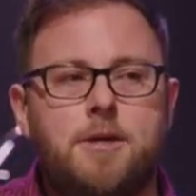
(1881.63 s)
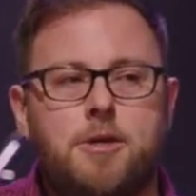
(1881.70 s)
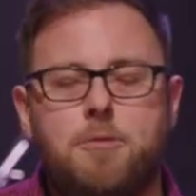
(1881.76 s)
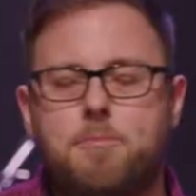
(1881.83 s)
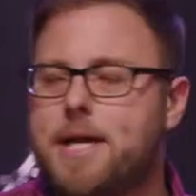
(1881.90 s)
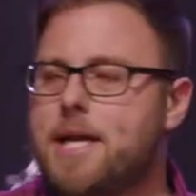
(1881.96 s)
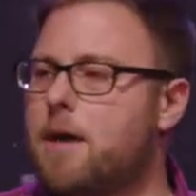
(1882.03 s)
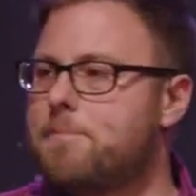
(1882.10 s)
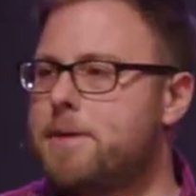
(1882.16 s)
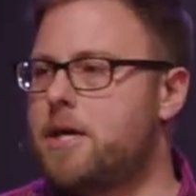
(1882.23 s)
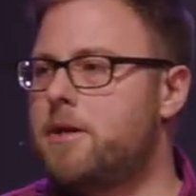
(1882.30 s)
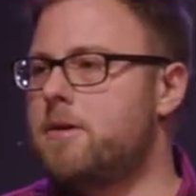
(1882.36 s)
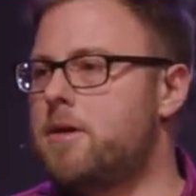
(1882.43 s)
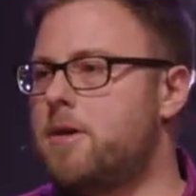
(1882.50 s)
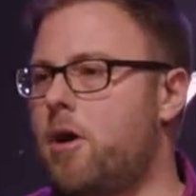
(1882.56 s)
You may not be
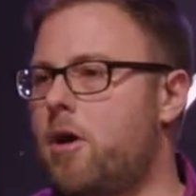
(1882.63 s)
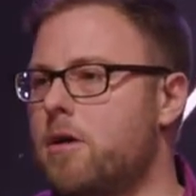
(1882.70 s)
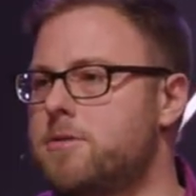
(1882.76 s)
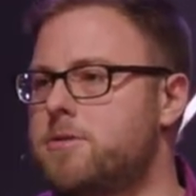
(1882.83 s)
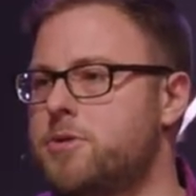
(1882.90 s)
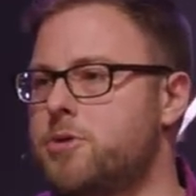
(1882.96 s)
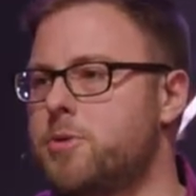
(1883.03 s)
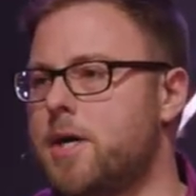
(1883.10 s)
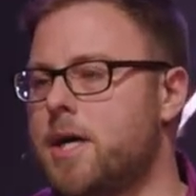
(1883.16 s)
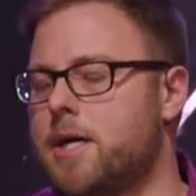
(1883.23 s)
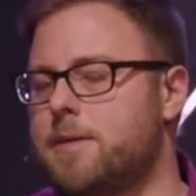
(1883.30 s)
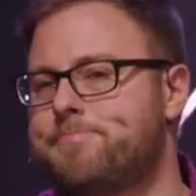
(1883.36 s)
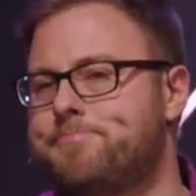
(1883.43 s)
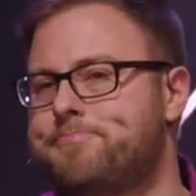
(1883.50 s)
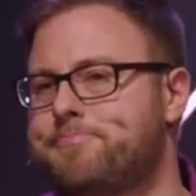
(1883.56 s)
called to,
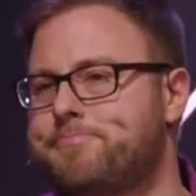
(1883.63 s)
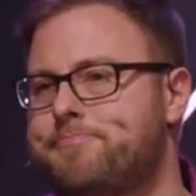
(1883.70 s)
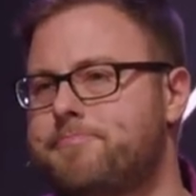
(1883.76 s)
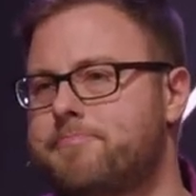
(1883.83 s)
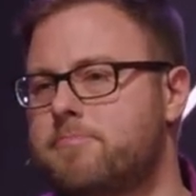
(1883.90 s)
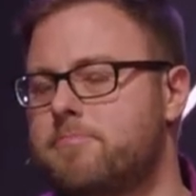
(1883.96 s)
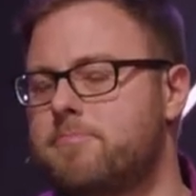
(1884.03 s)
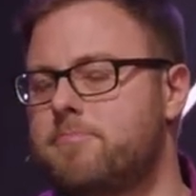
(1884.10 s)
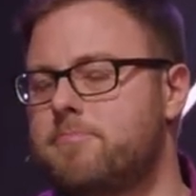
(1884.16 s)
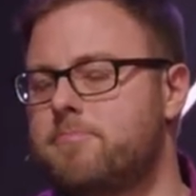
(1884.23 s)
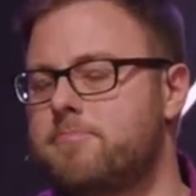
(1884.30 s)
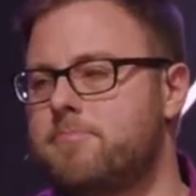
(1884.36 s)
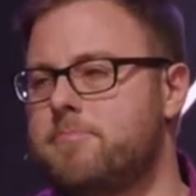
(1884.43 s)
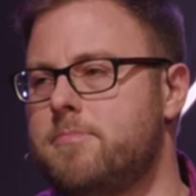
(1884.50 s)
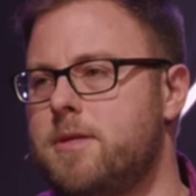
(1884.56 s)
uh,
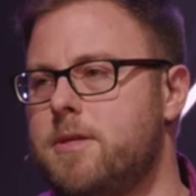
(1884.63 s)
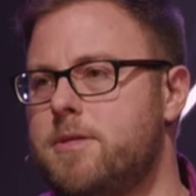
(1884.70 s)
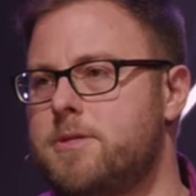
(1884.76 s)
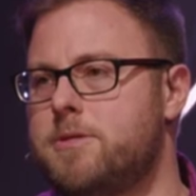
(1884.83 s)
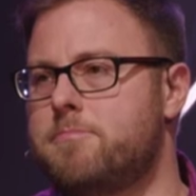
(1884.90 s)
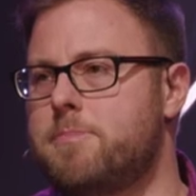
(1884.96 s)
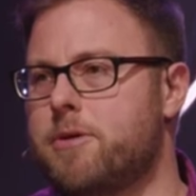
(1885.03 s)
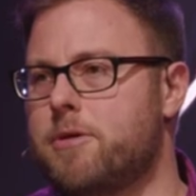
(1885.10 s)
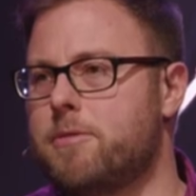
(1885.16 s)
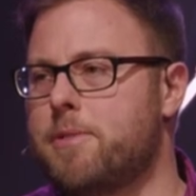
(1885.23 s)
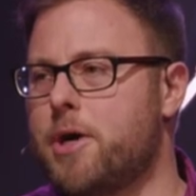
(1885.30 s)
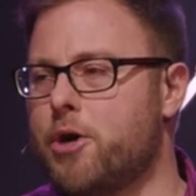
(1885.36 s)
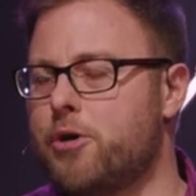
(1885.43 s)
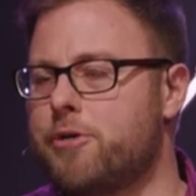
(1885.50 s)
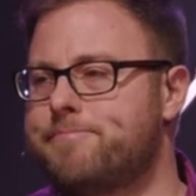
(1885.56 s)
to build a
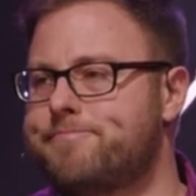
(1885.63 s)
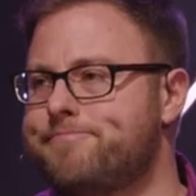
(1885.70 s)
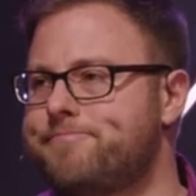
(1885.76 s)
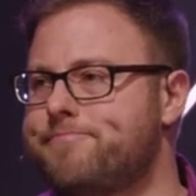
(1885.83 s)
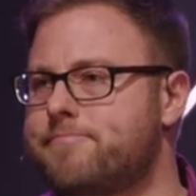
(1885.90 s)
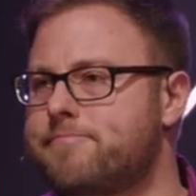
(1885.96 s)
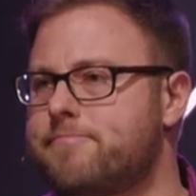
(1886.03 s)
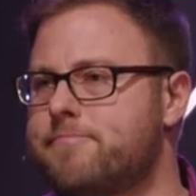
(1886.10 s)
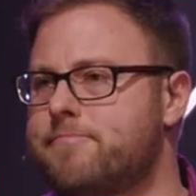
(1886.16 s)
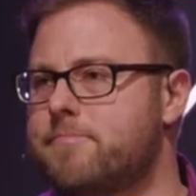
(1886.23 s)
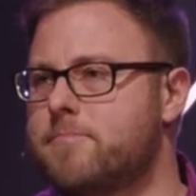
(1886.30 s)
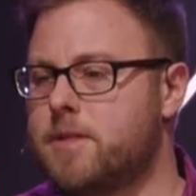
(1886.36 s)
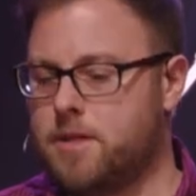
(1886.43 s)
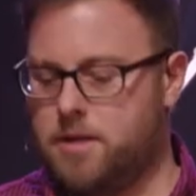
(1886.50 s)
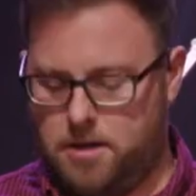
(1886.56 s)
boat,
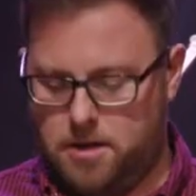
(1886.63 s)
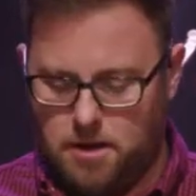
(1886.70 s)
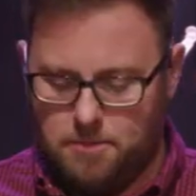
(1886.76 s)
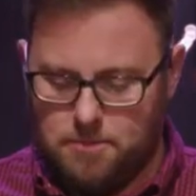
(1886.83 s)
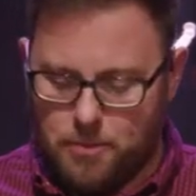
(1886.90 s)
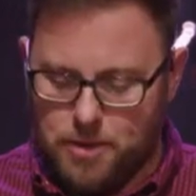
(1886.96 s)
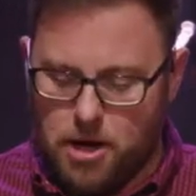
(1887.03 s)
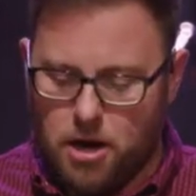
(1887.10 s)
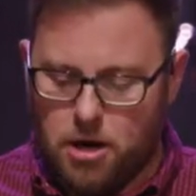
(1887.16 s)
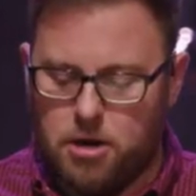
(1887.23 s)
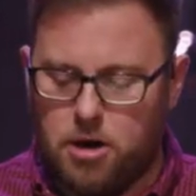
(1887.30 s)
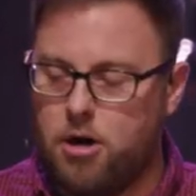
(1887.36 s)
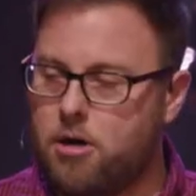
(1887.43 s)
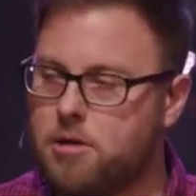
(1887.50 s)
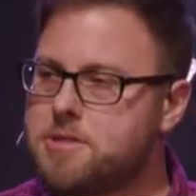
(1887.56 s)
but we are
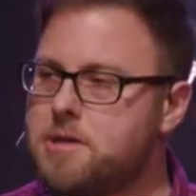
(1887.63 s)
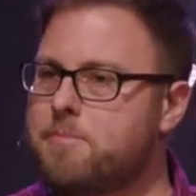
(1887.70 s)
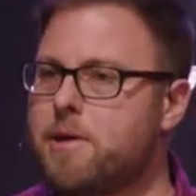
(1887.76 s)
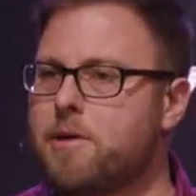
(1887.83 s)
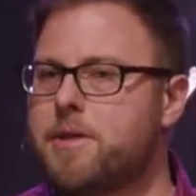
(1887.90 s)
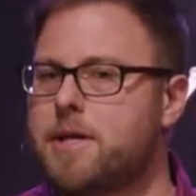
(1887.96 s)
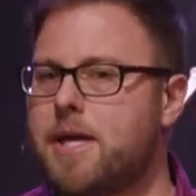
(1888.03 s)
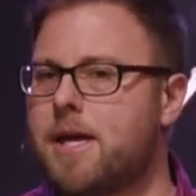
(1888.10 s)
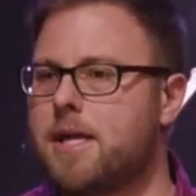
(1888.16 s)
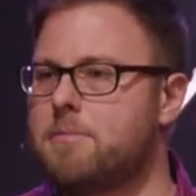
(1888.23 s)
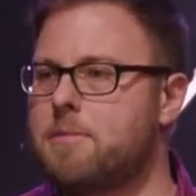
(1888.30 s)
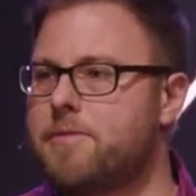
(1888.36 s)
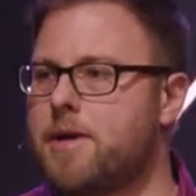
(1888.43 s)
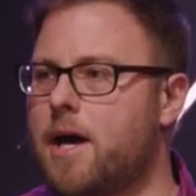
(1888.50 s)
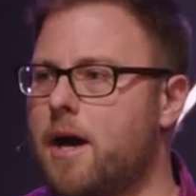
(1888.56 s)
called to build the
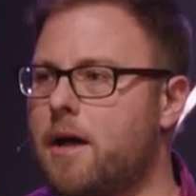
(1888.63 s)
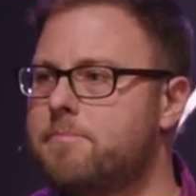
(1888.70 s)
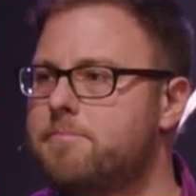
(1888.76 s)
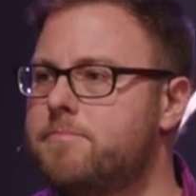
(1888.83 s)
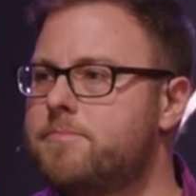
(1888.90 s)
kingdom of God.